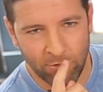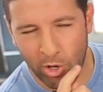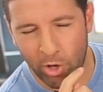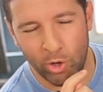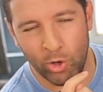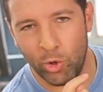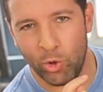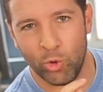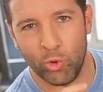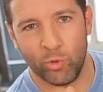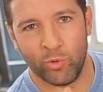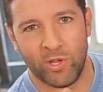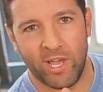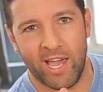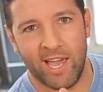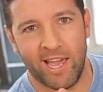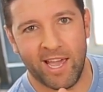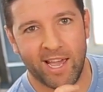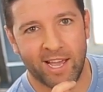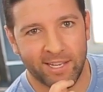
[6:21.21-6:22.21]
Oh
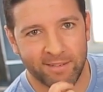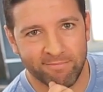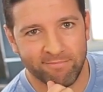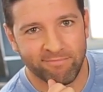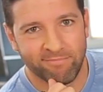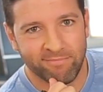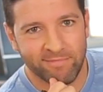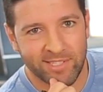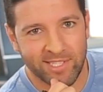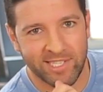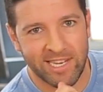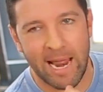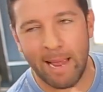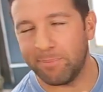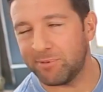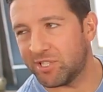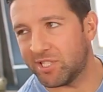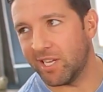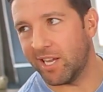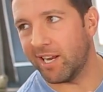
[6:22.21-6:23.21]
yeah,
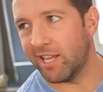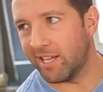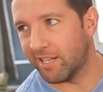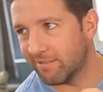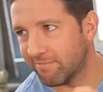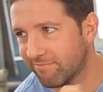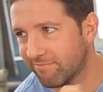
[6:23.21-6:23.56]
snap city.